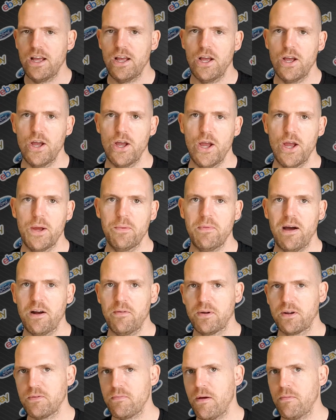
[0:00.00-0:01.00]

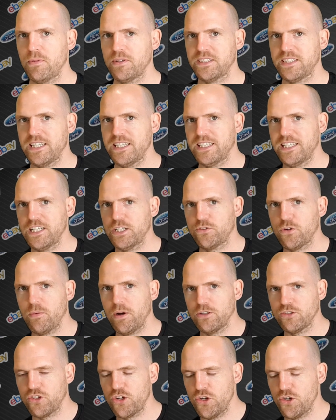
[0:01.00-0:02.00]
I remember seeing these for
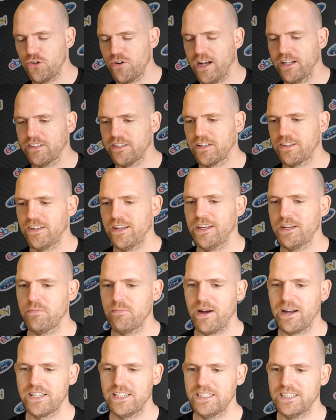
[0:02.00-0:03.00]
about $2,000, I think,
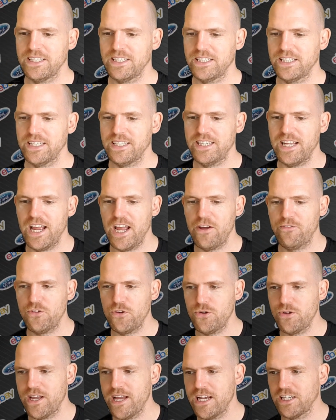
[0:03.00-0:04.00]
back in the day a
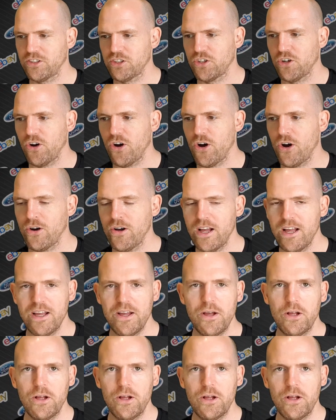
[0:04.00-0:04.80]
few years ago.